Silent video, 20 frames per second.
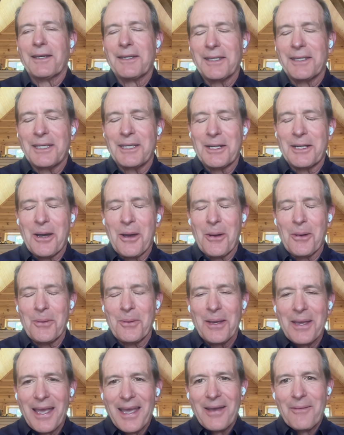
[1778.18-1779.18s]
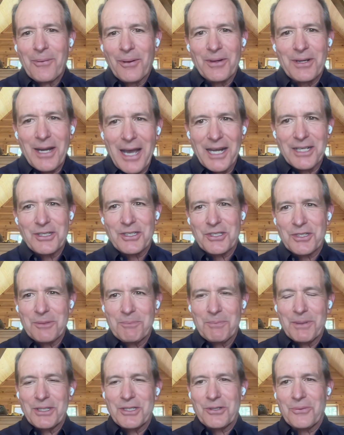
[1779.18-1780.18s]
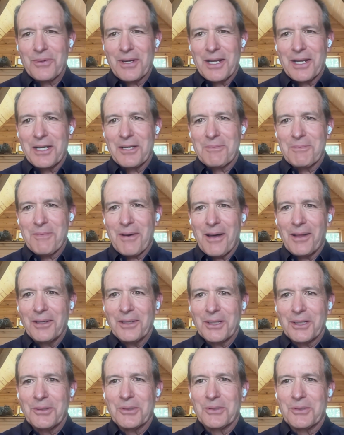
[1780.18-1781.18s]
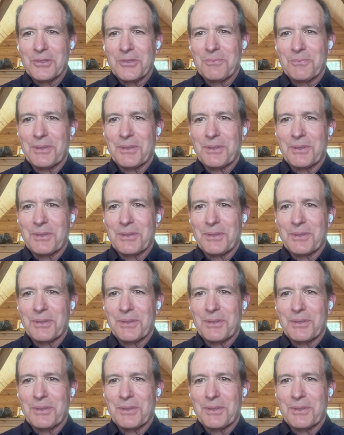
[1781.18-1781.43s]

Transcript: you know, we're not just a bunch of random molecules put